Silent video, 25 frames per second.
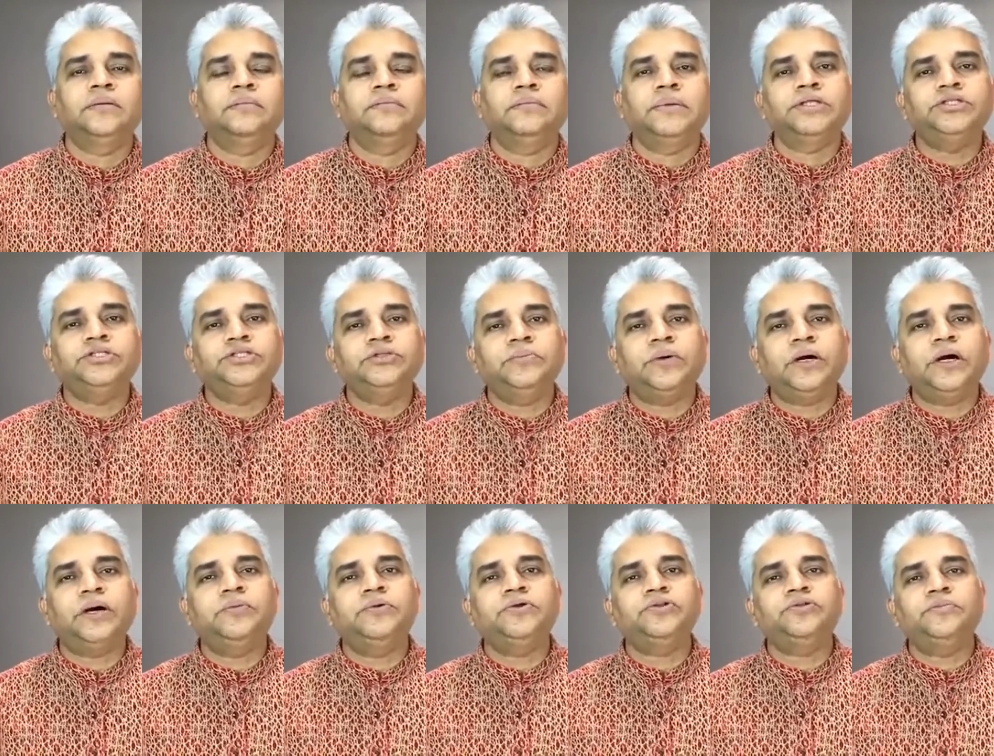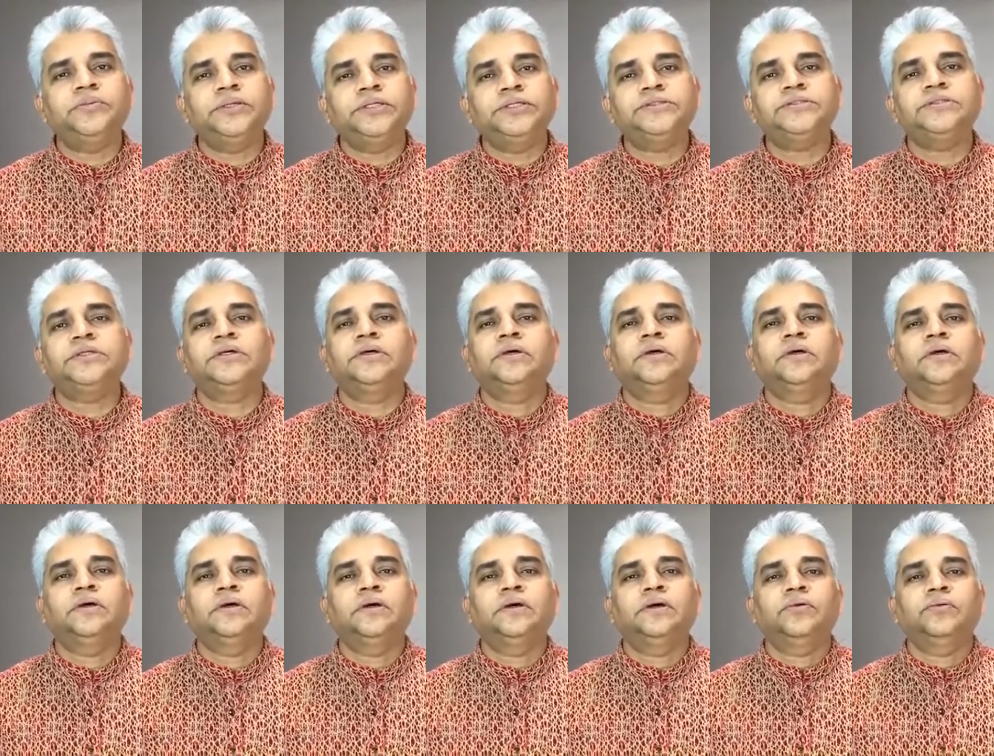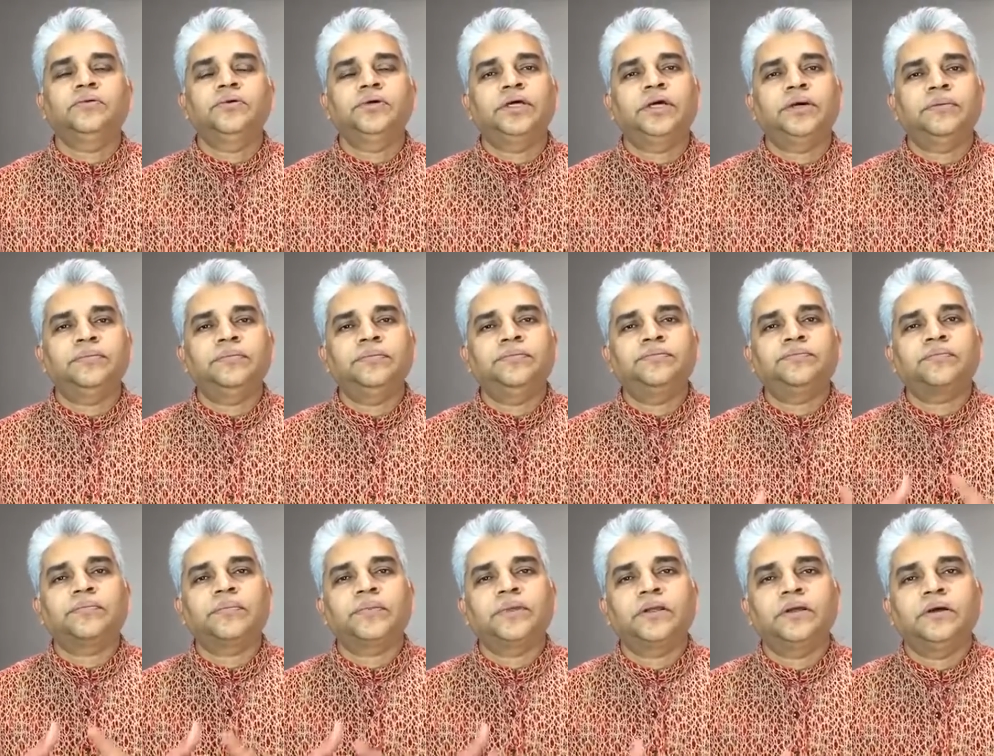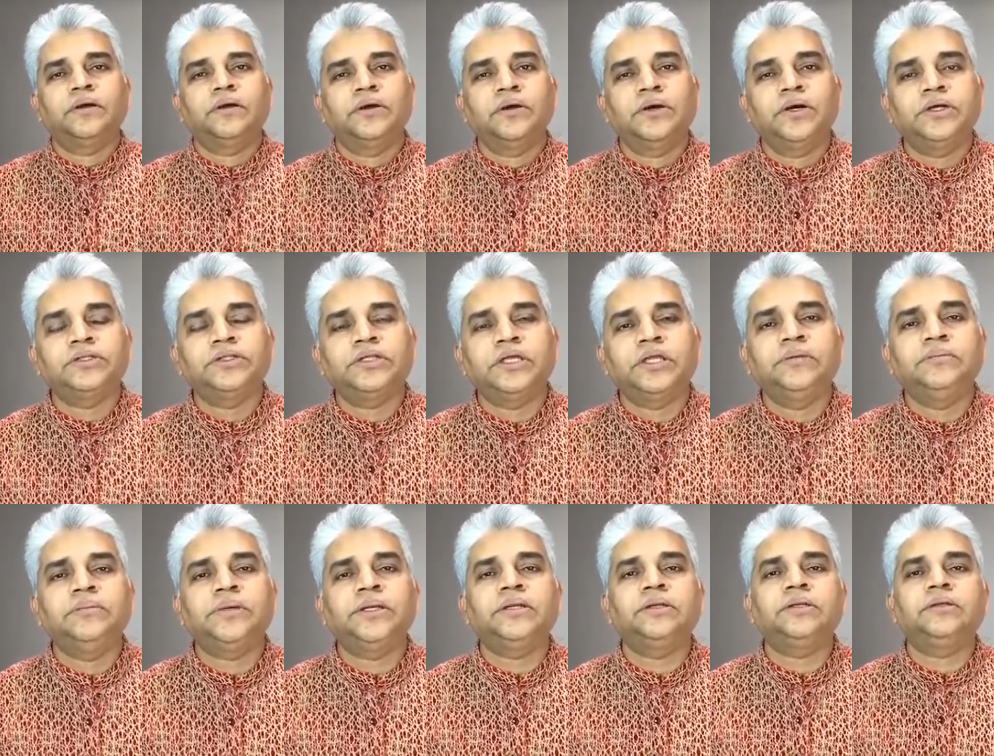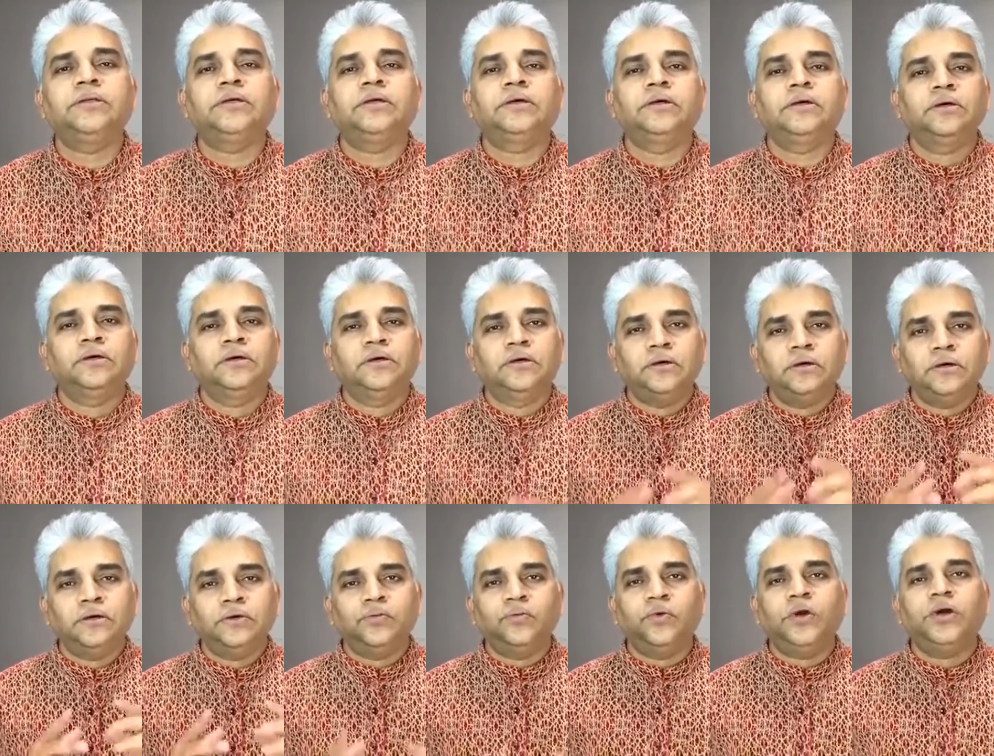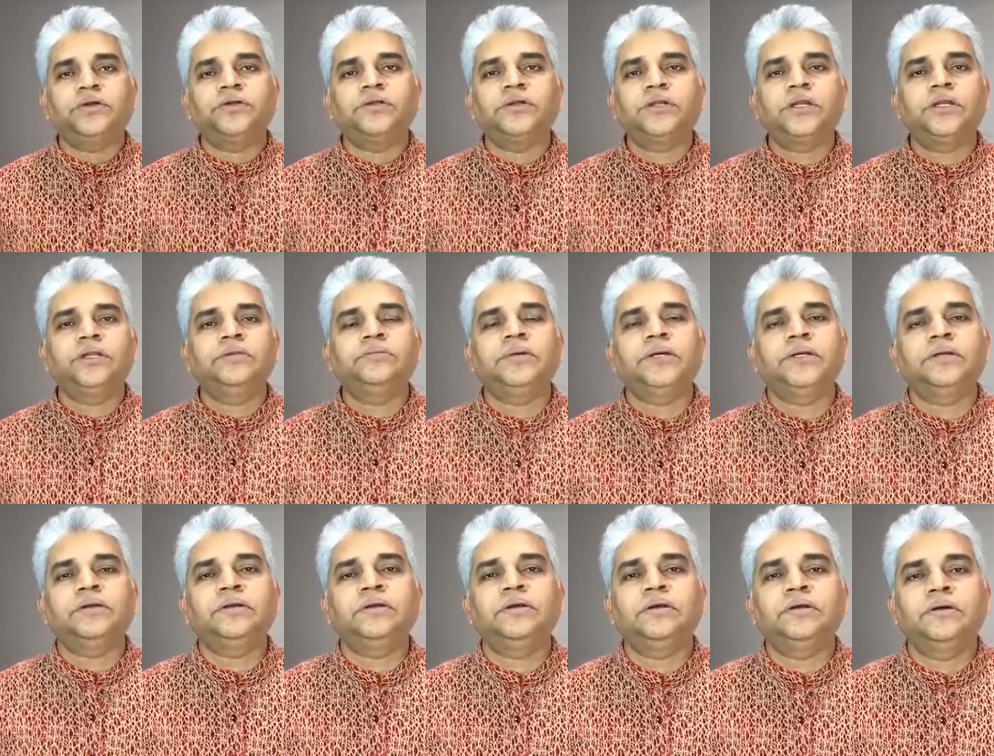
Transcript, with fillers: Pancha Mahabhut means we have earth element, water element,